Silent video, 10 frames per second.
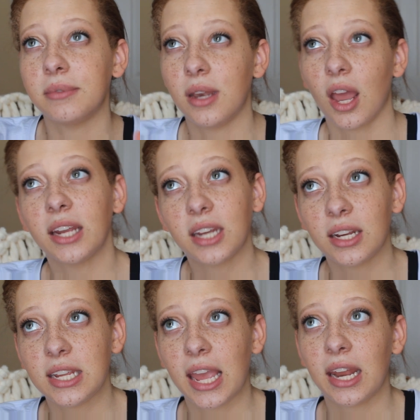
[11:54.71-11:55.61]

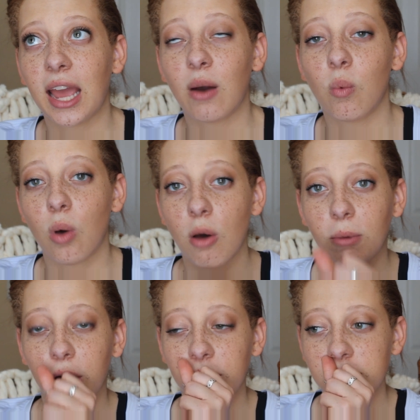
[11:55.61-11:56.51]
$9.98 at
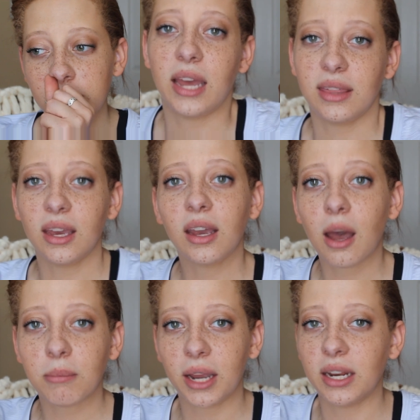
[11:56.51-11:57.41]
Walmart. I think I
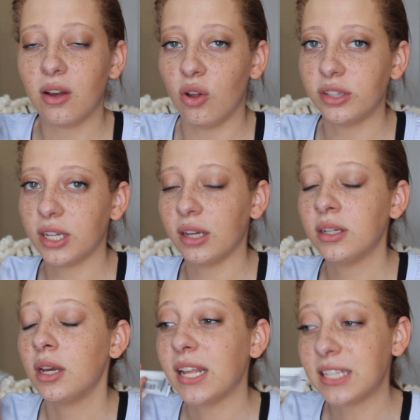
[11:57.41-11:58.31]
got mine at Ulta.
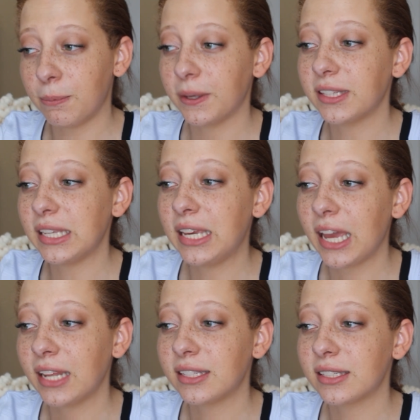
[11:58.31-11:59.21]
I typically
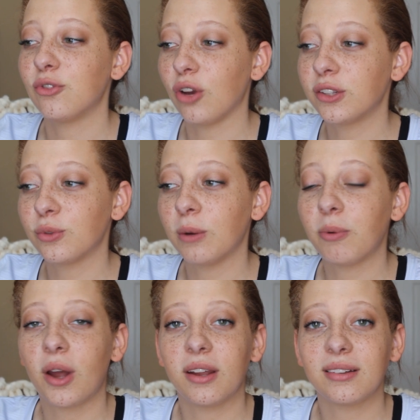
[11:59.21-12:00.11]
get drugstore
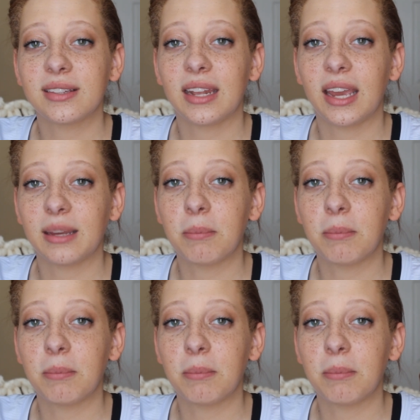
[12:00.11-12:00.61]
products that I can